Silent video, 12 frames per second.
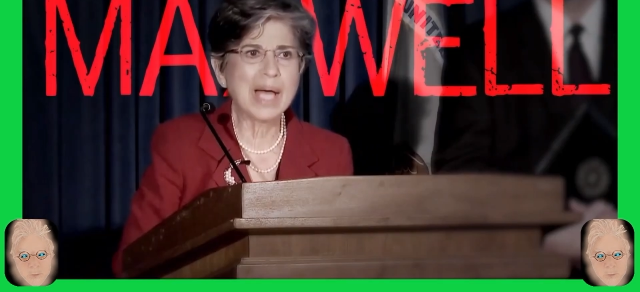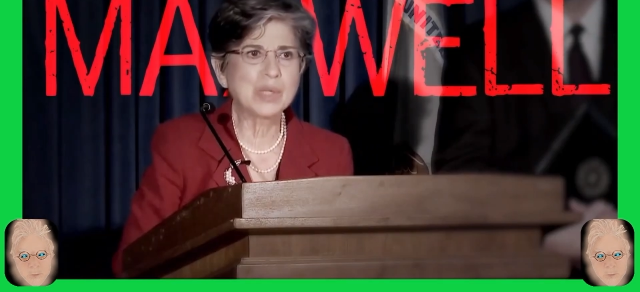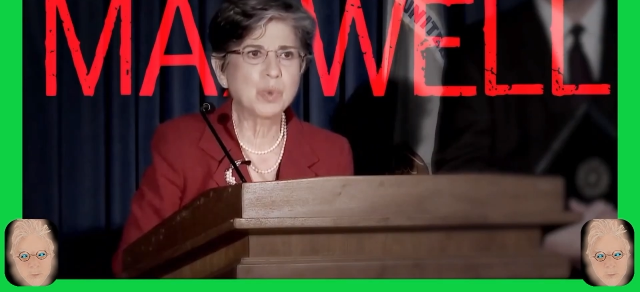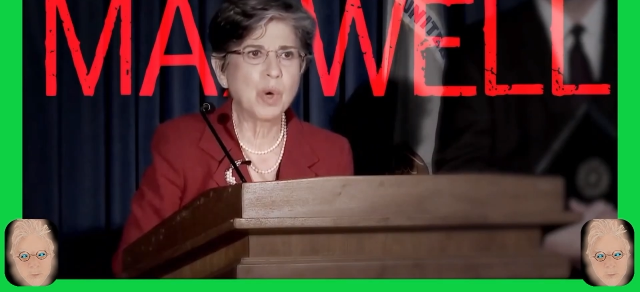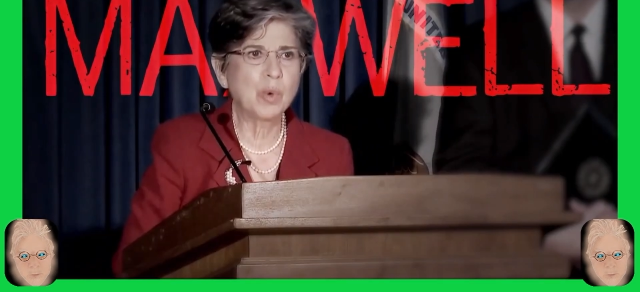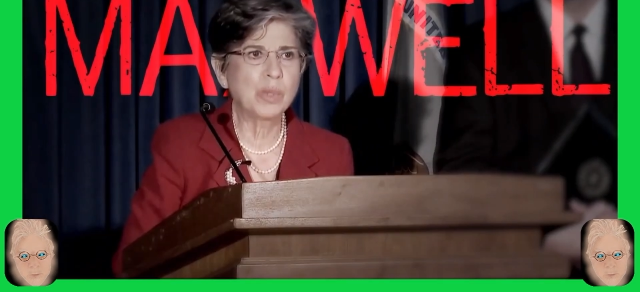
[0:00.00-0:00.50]

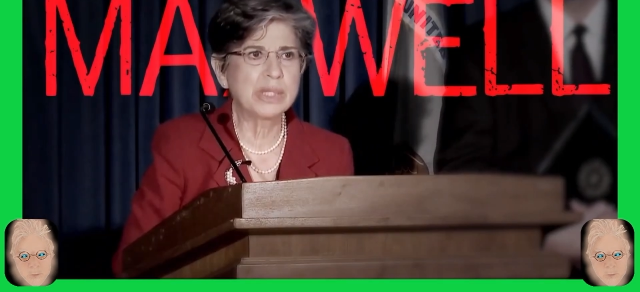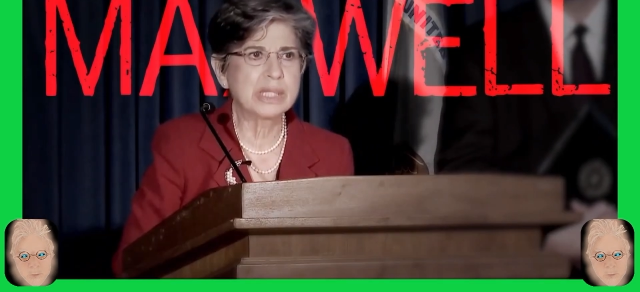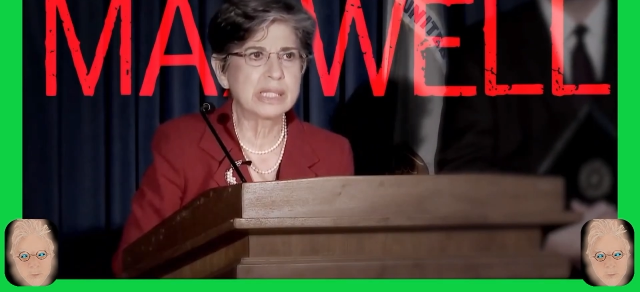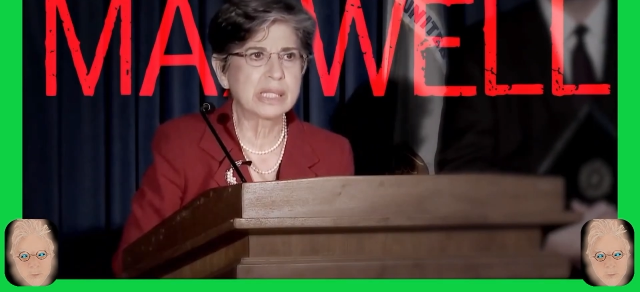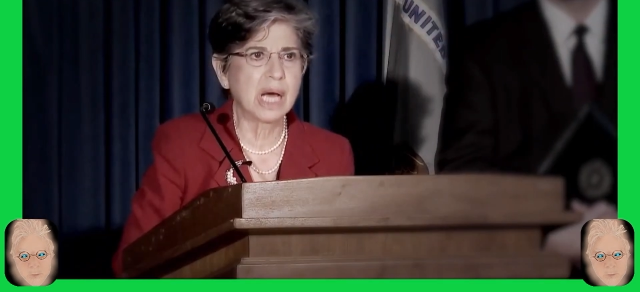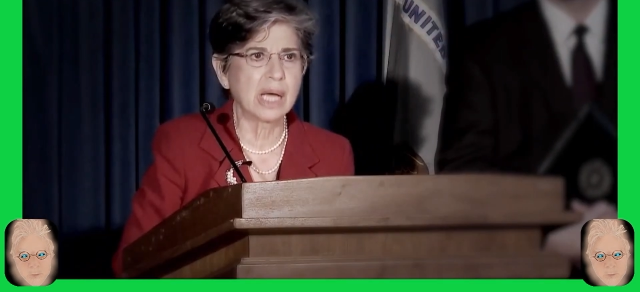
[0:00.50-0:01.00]
Speaker 1: Maxwell would
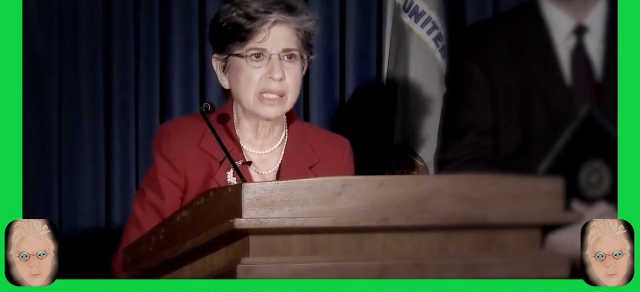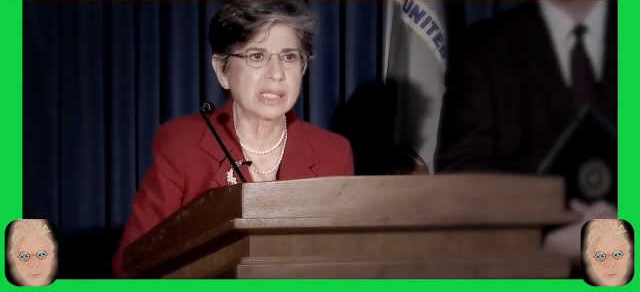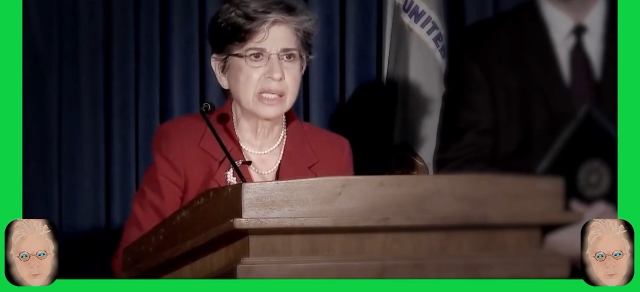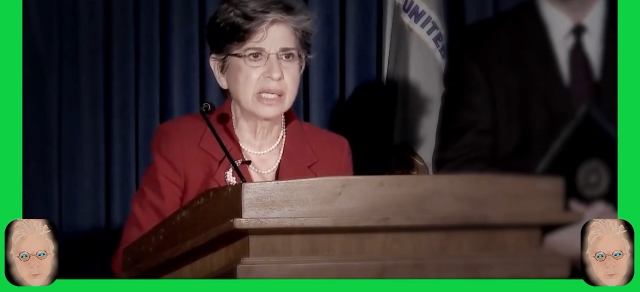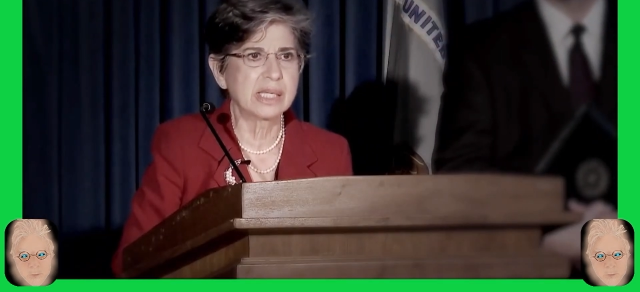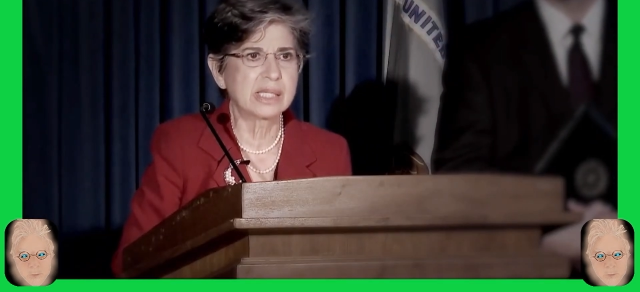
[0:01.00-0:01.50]

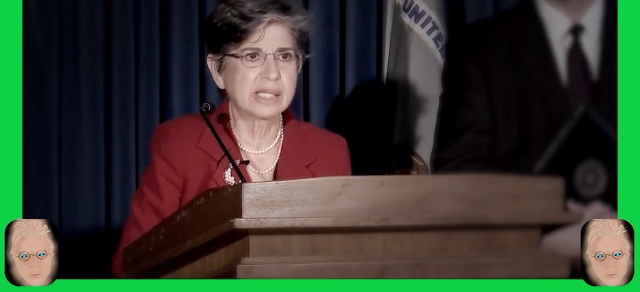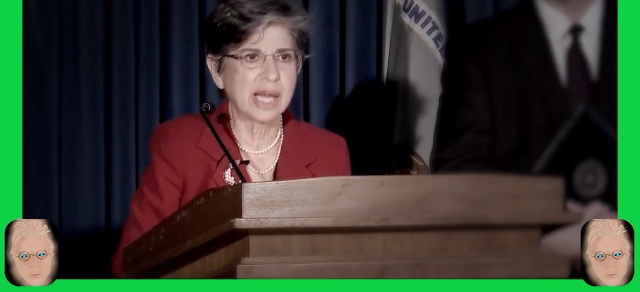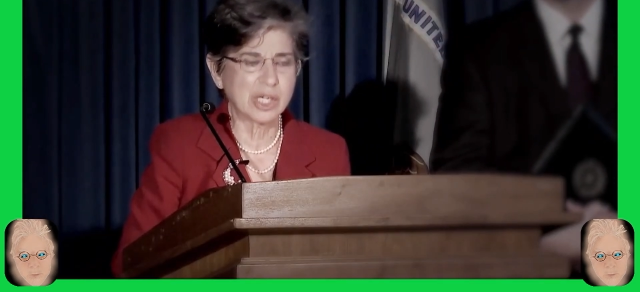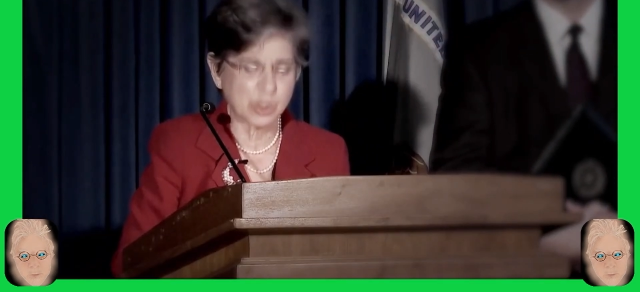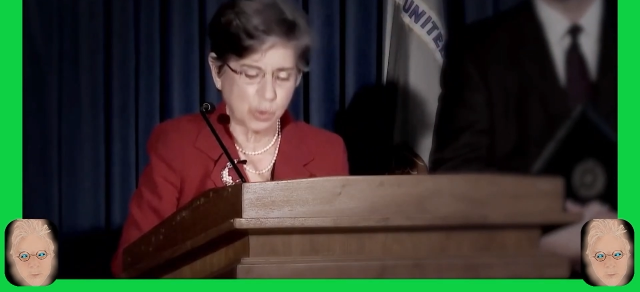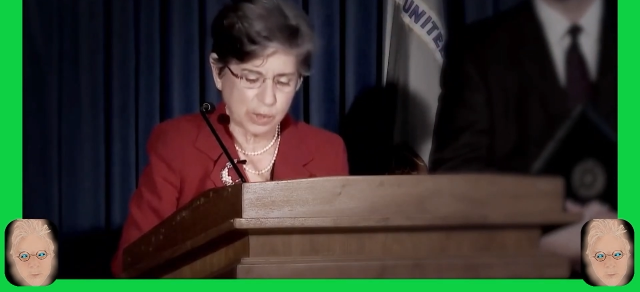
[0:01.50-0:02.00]
discuss
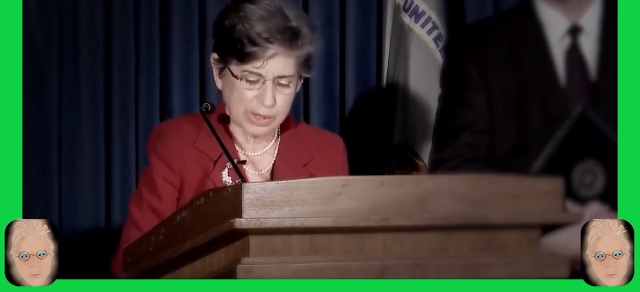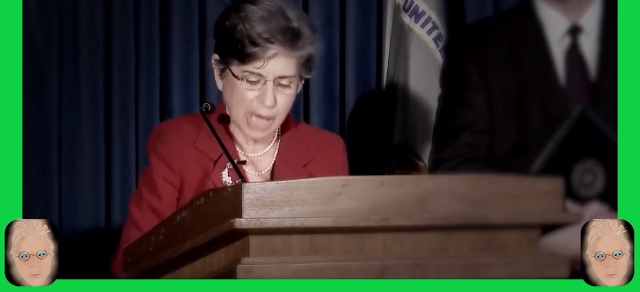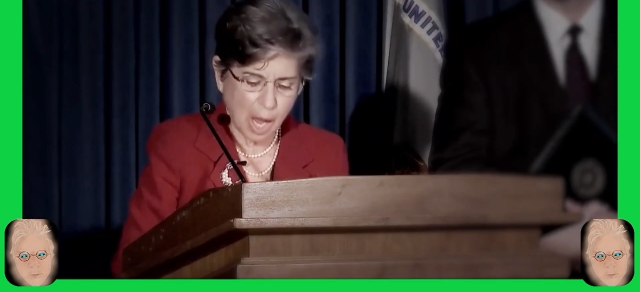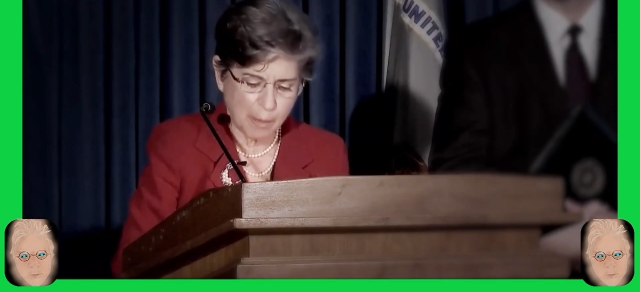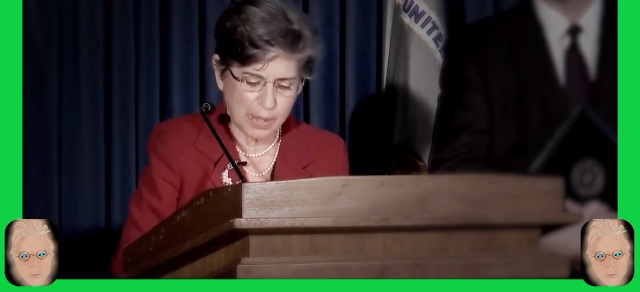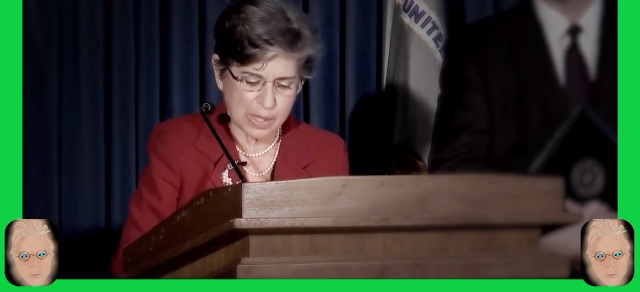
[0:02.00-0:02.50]
sexual
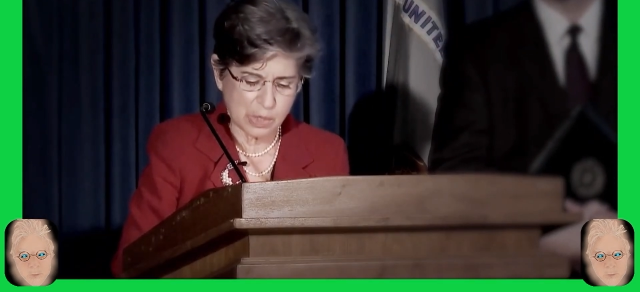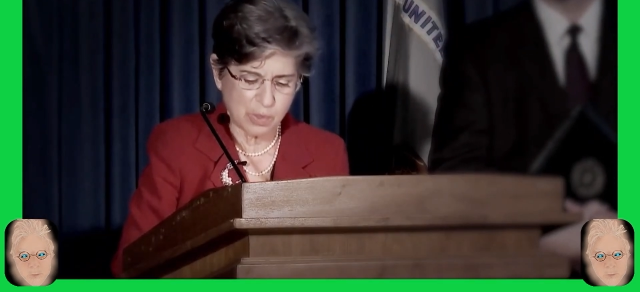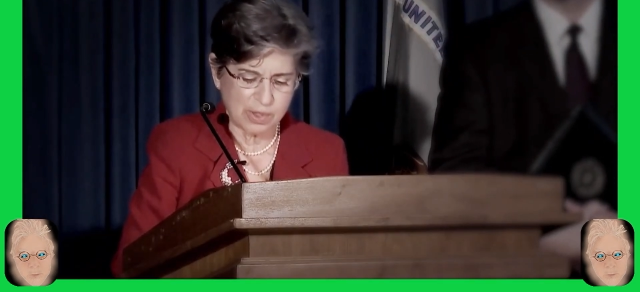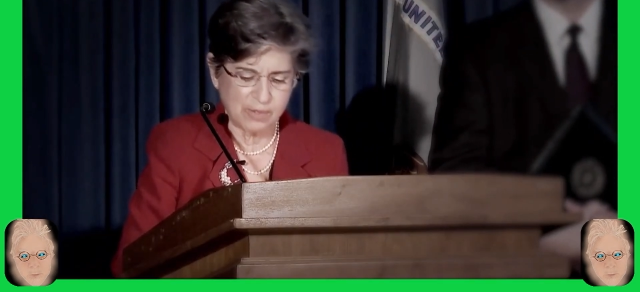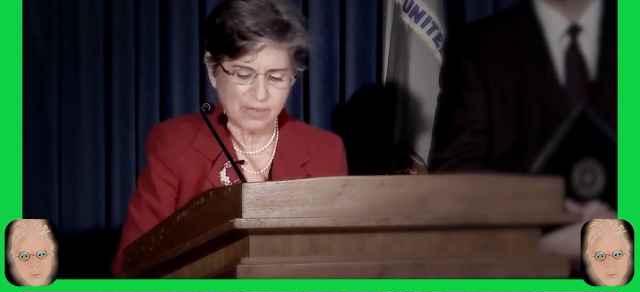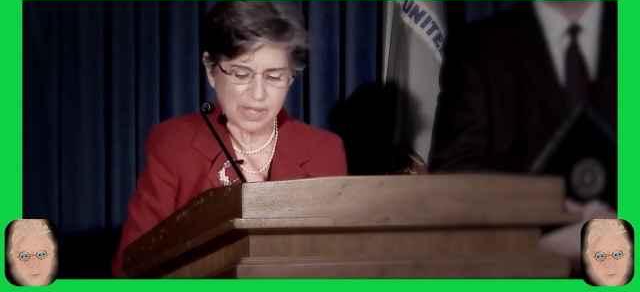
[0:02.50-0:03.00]
topics
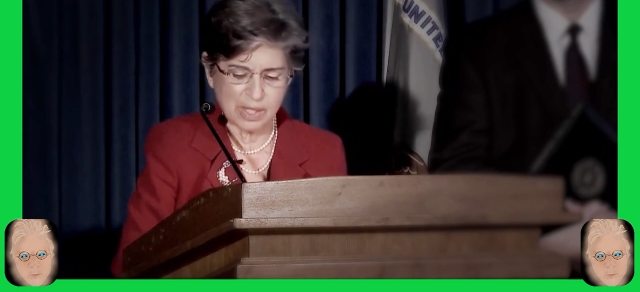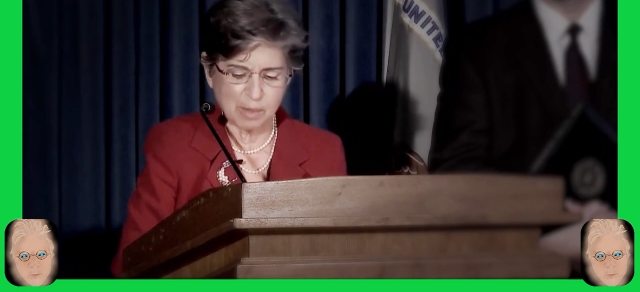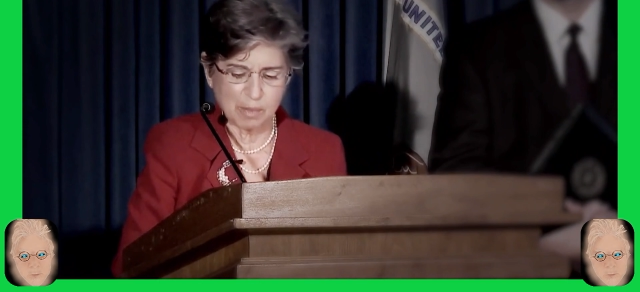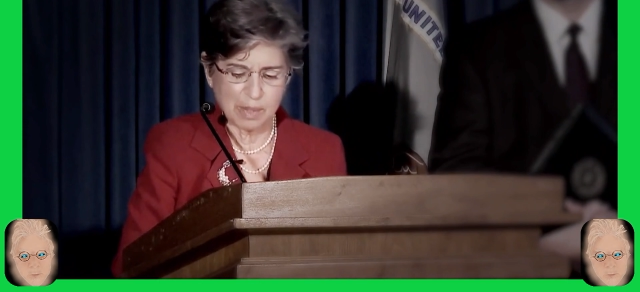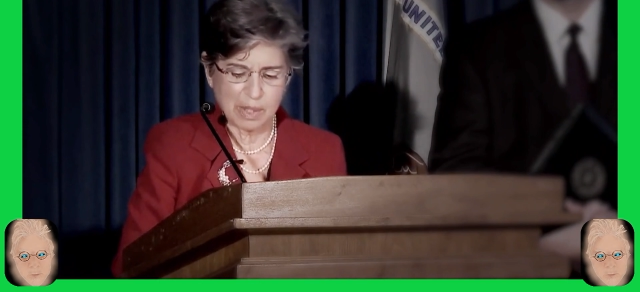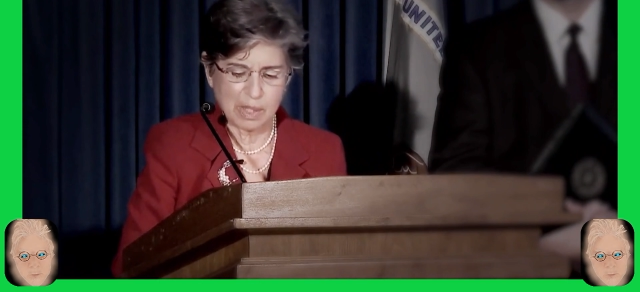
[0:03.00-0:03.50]
with the victim